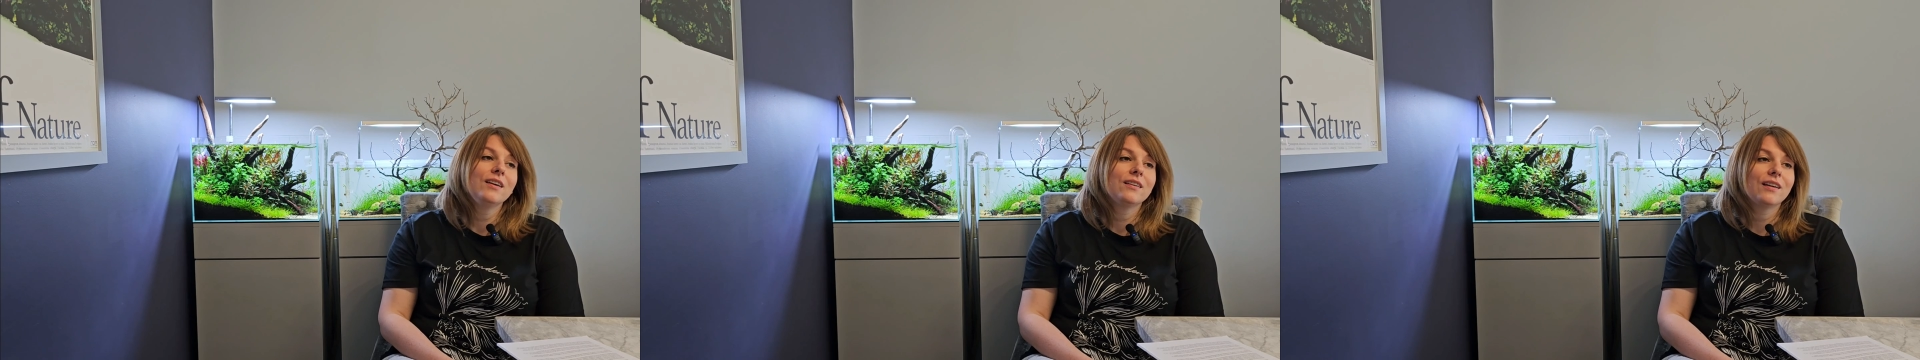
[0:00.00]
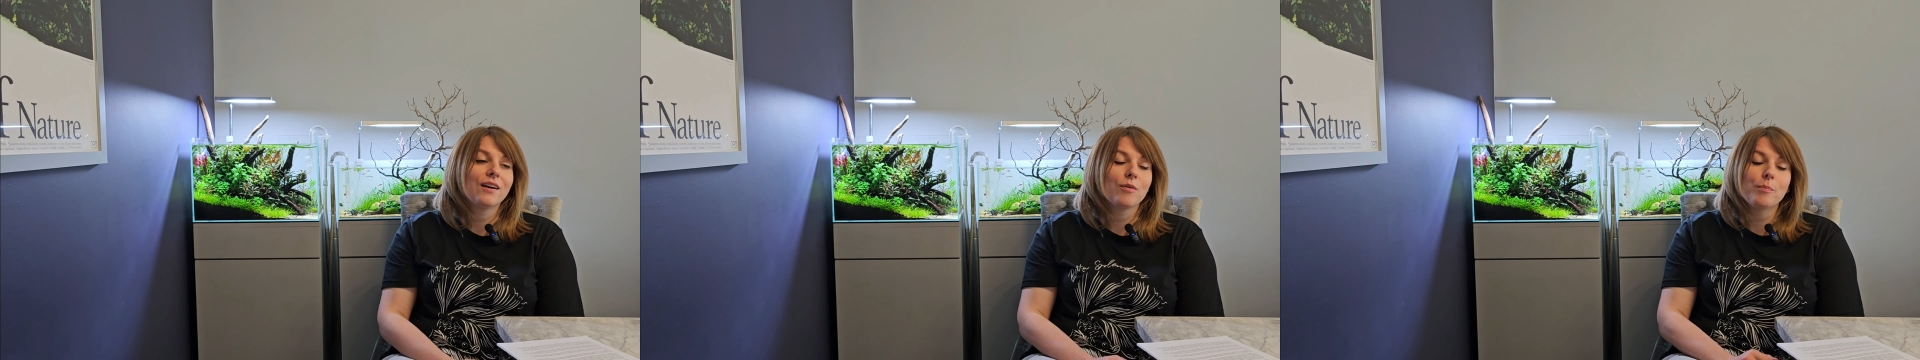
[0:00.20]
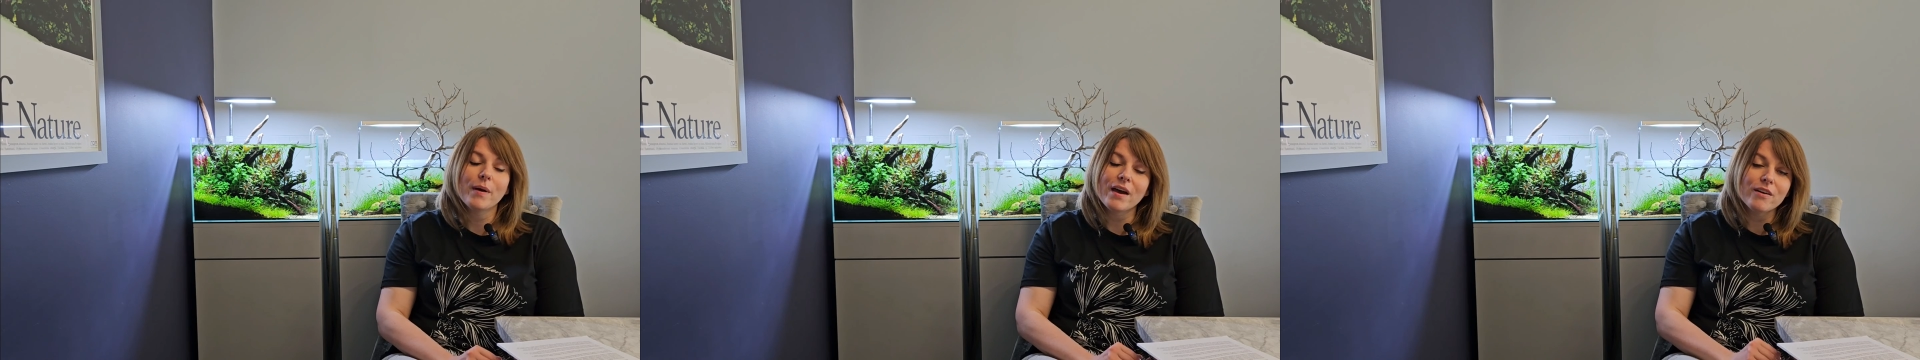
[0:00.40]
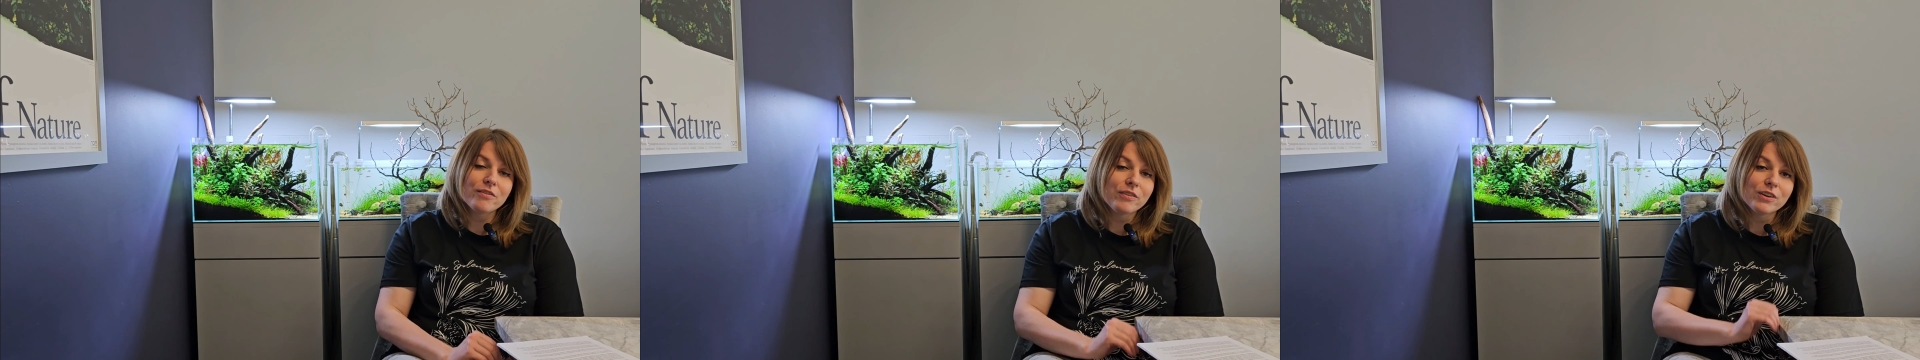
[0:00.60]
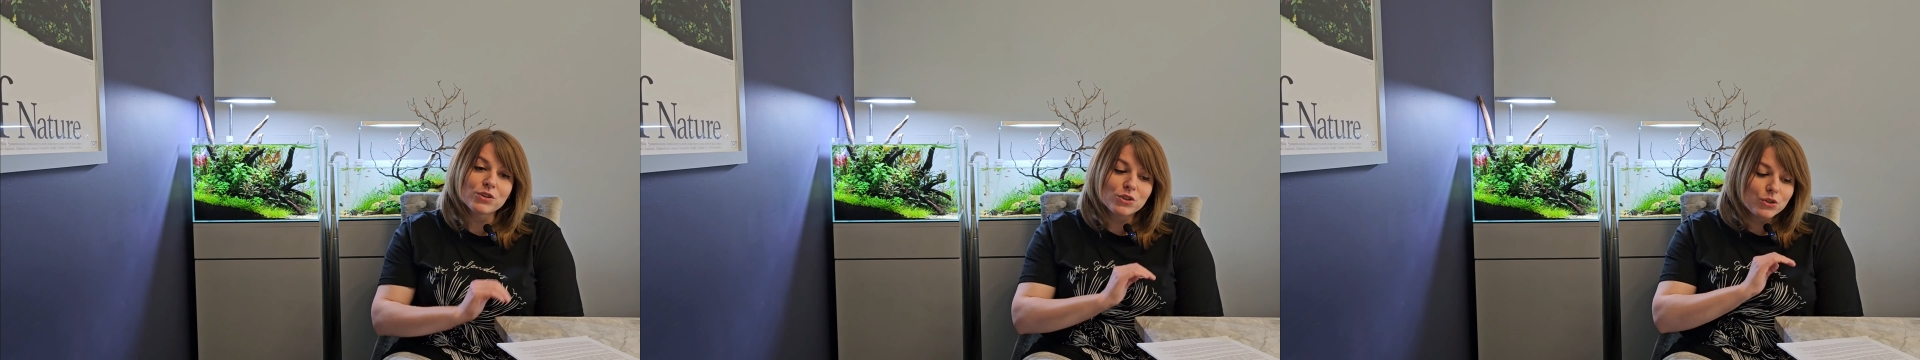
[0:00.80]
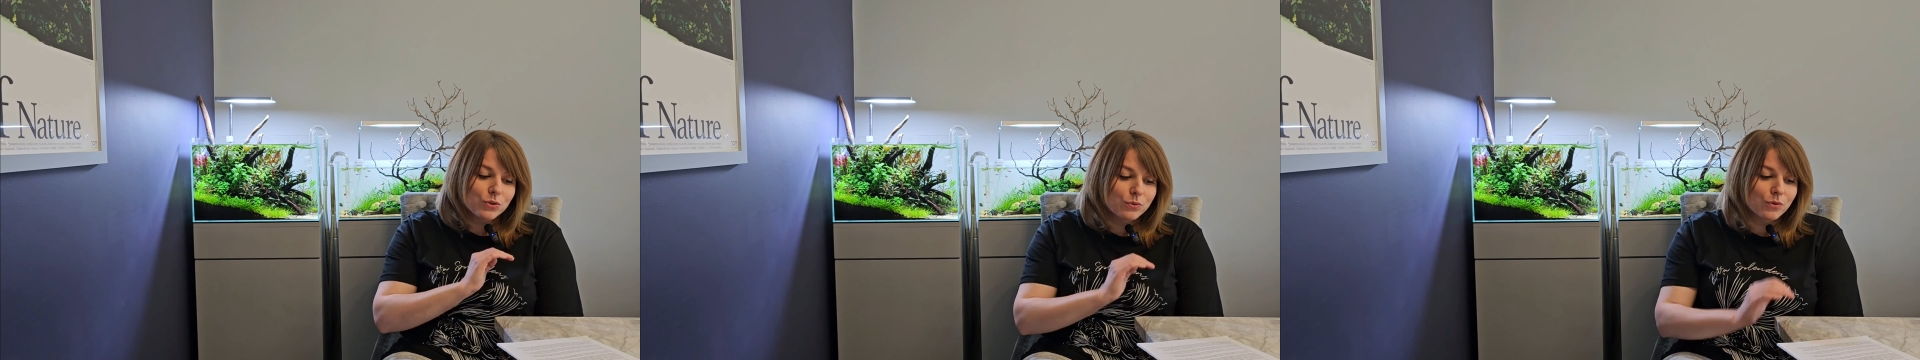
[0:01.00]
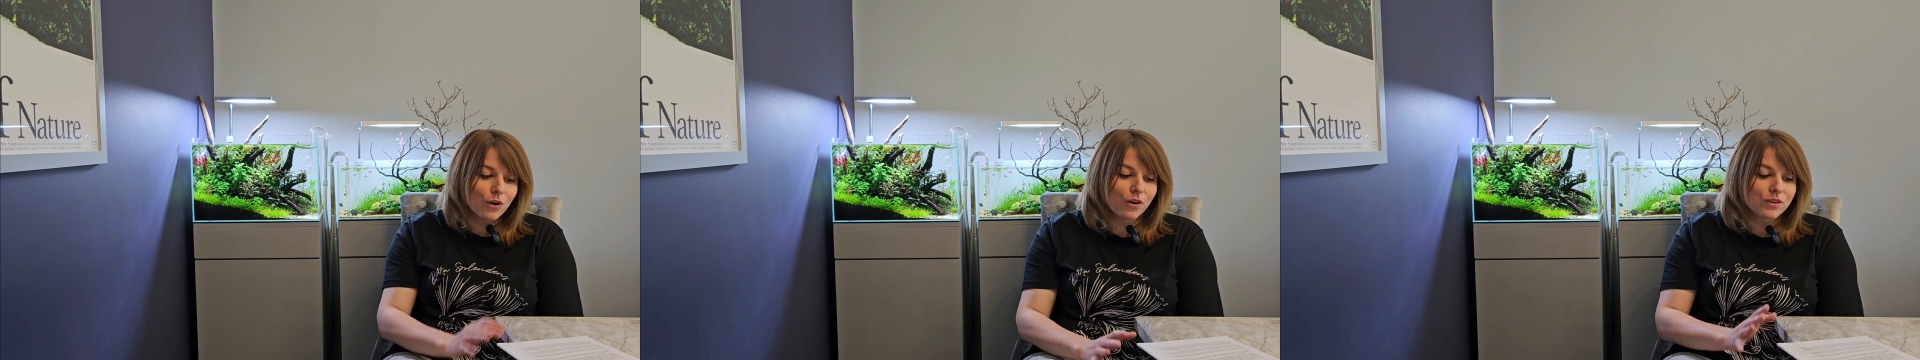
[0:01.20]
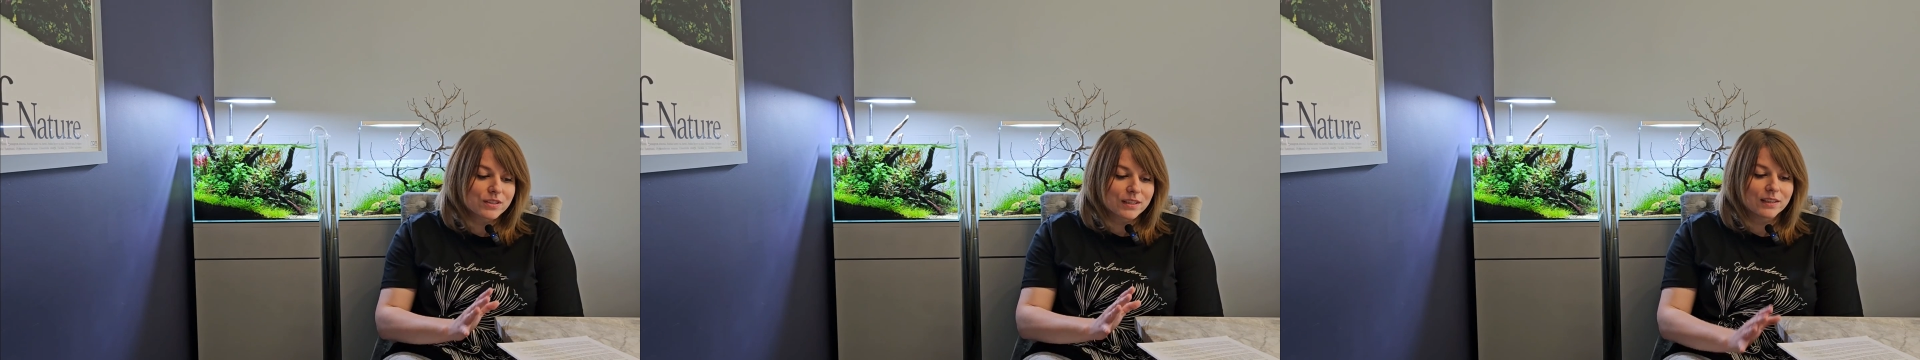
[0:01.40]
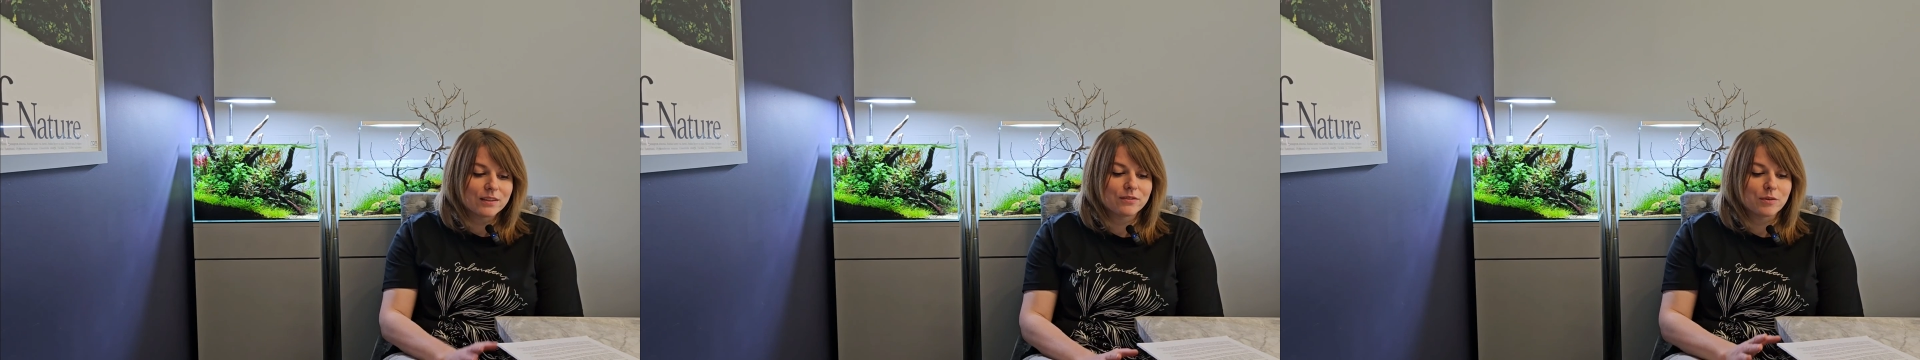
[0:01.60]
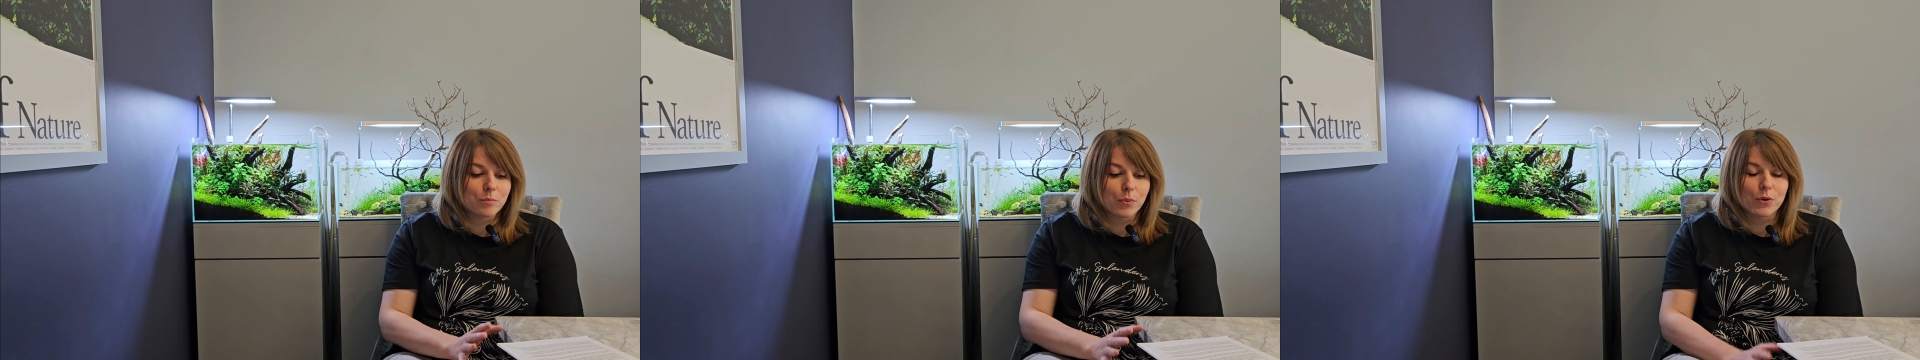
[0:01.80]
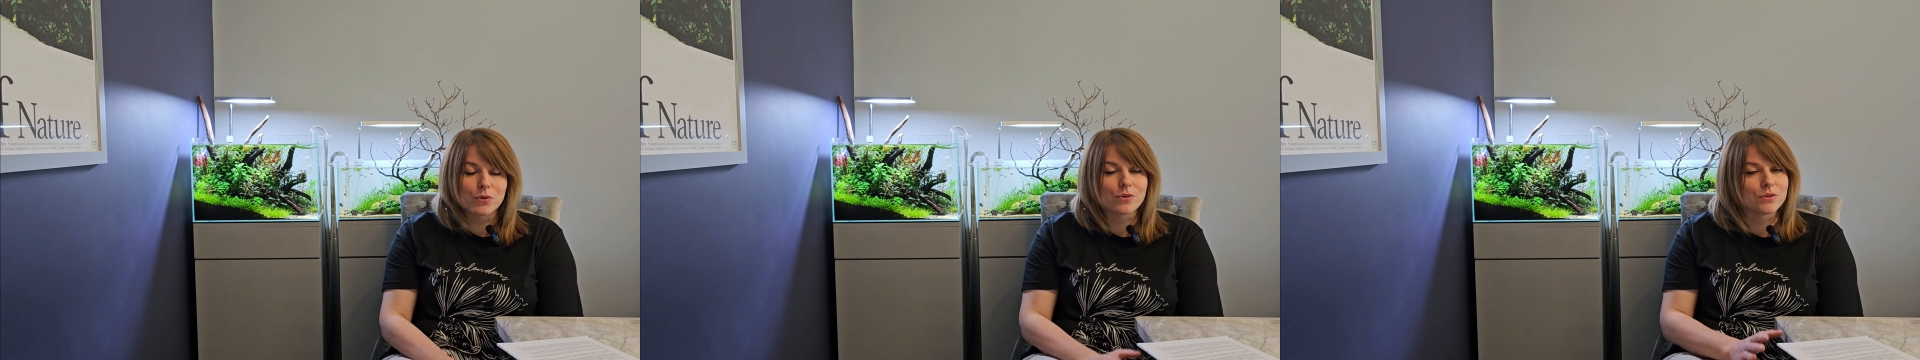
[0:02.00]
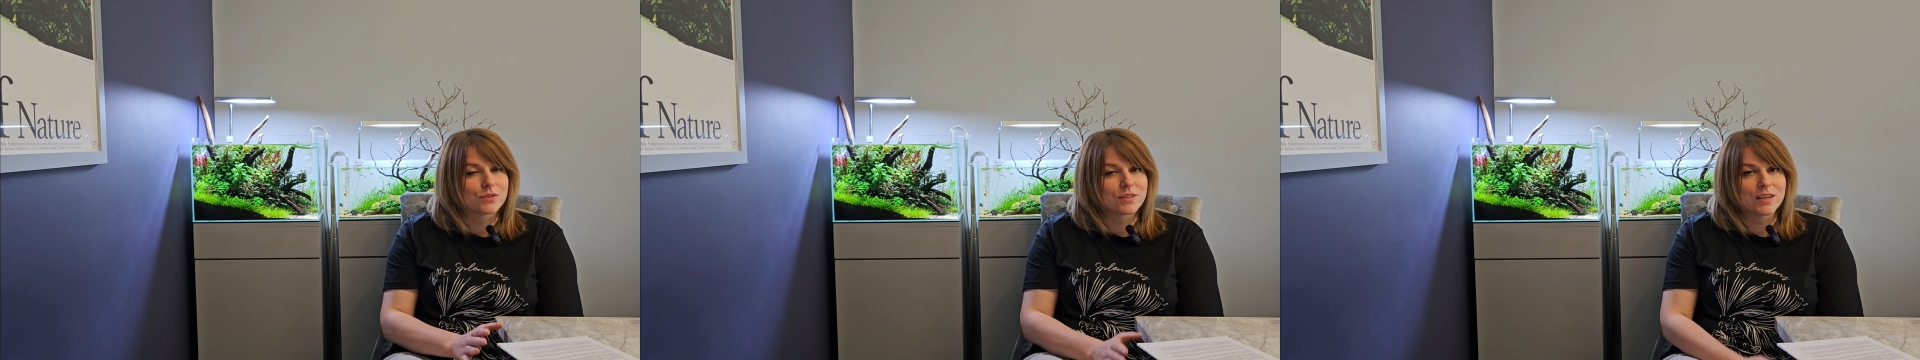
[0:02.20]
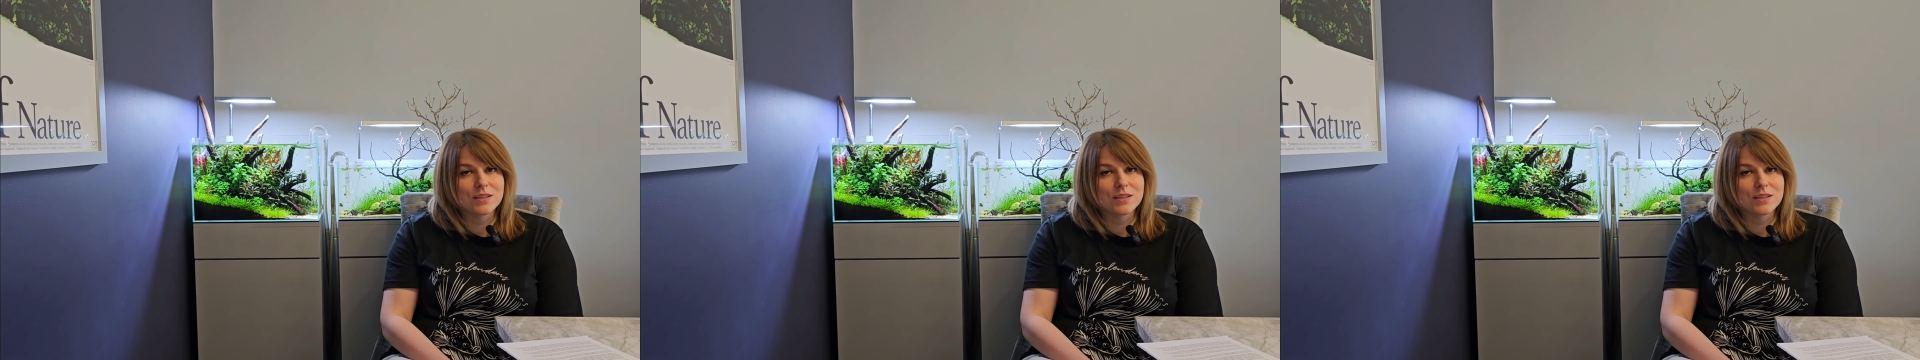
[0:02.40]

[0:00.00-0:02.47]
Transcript: Now, betta fish do not live in puddles.